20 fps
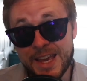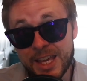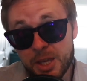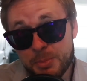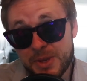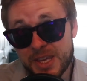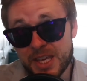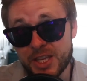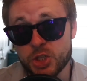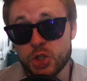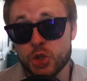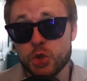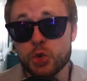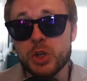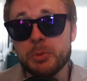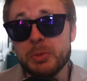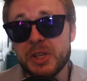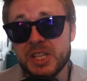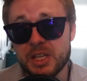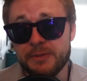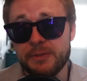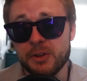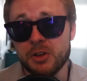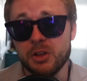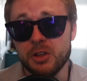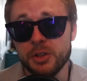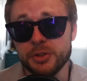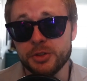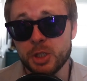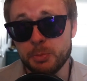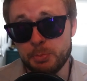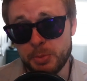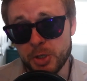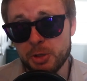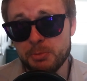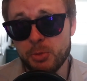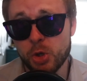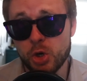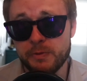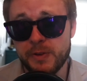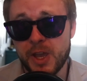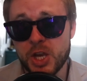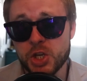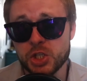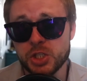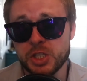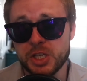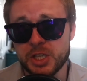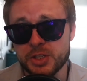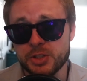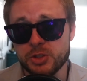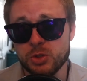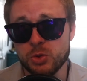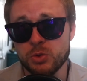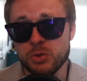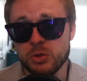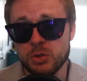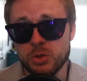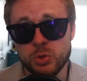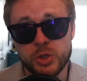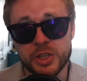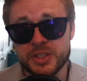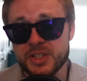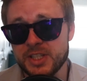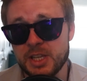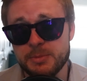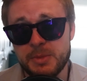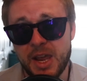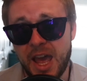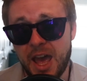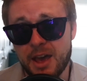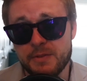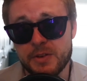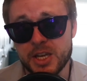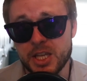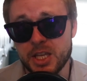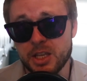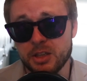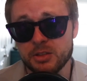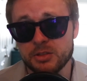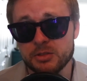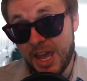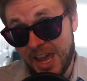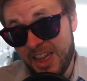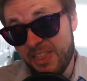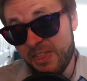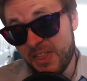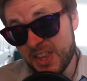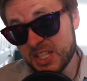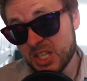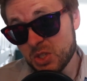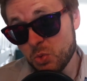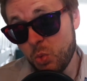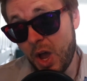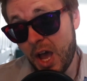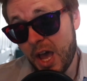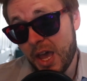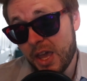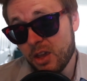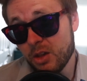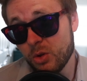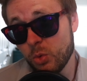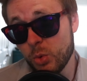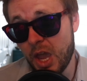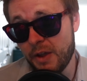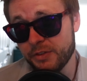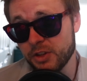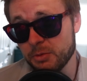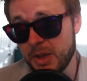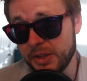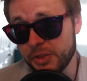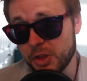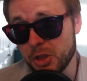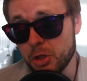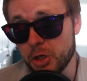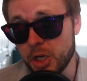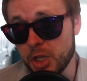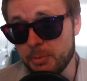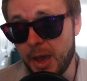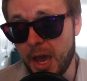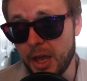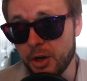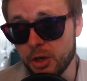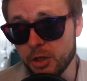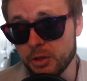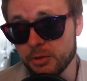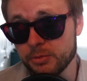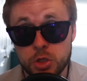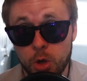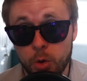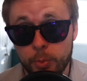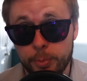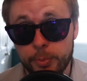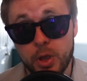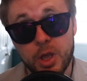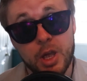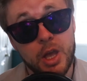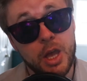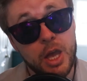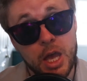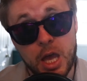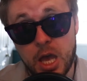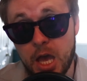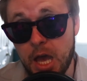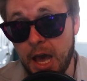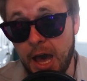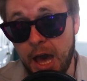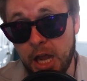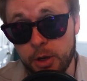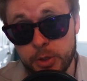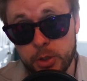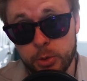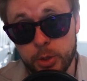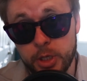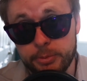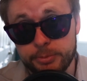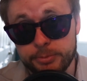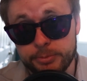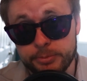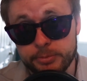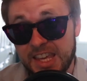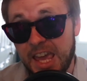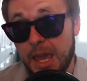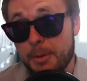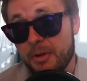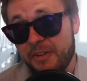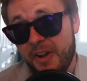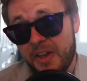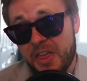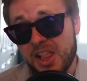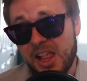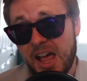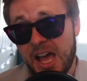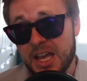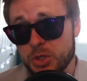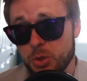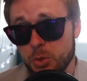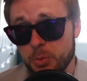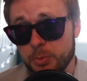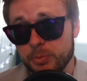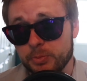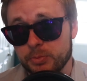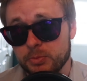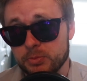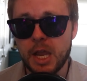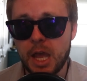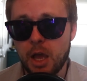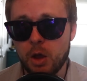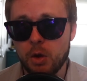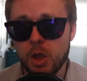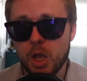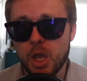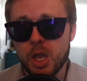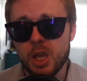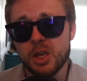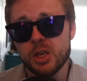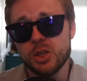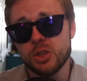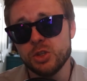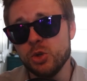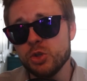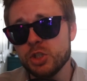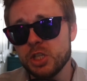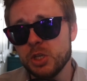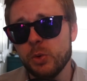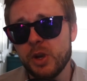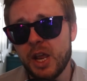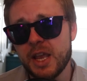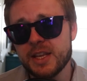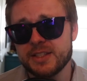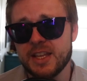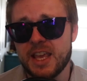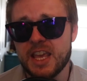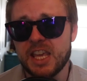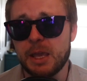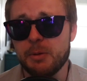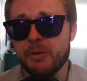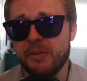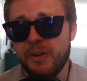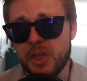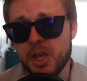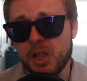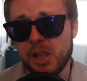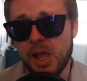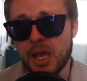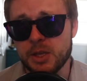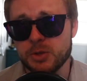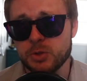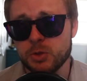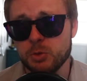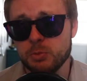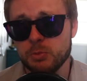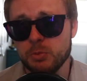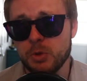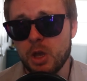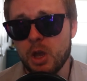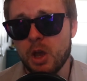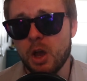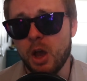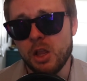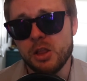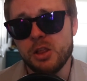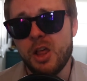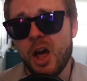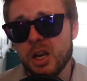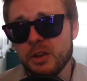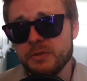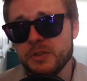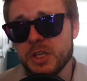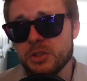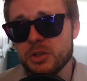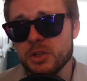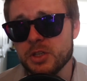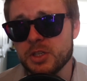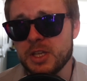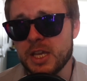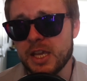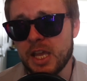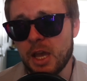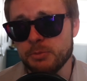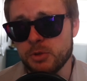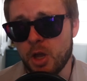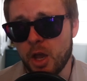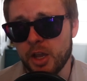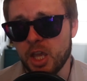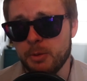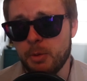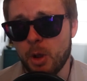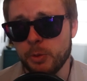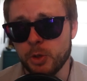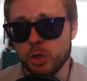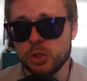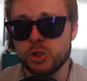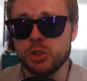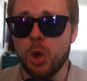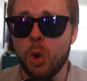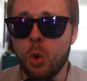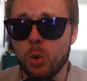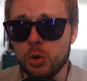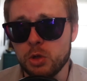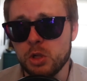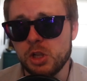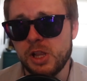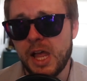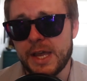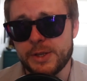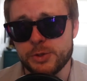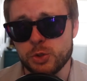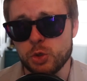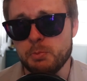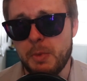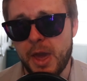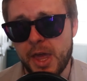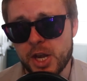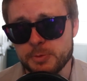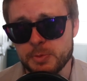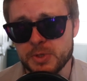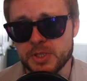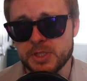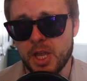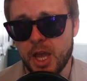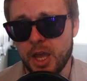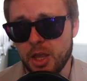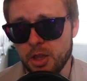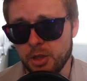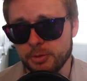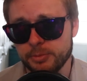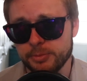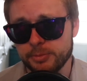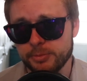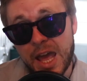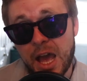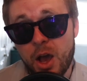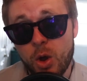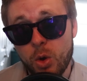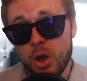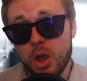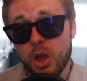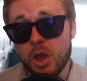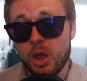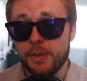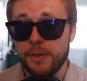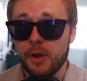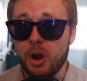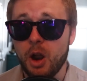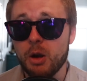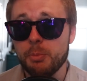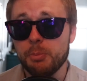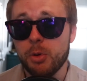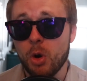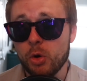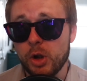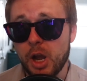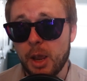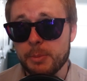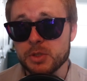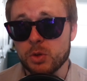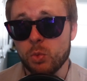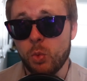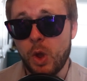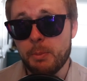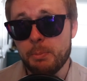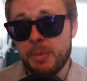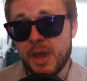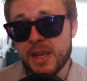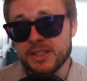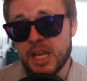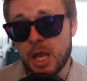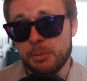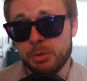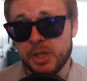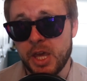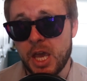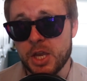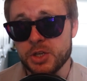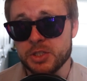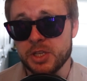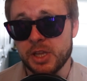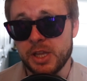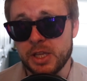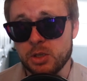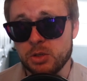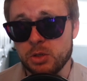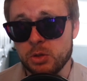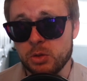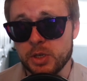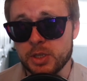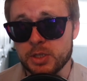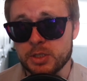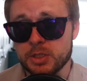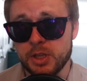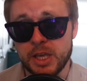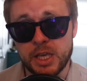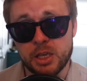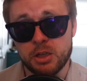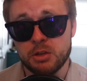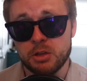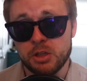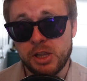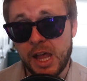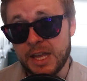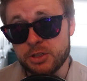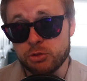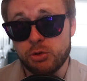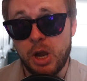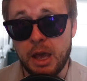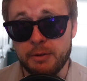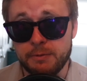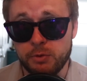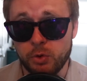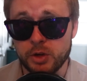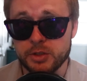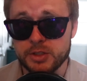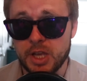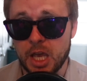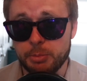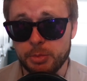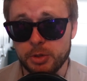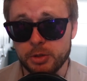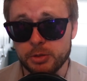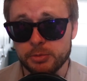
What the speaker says: It can be extremely difficult to build motivation in a student who doesn't seem to have any. And this is why we have to make the learning matter. So, how do we do it? Gamify the classroom. Now, usually when I say gamify the classroom, a lot of teachers think I'm talking about their total classroom management style. Now, there are programs and web-based applications that let you do this, like Classcraft, for example.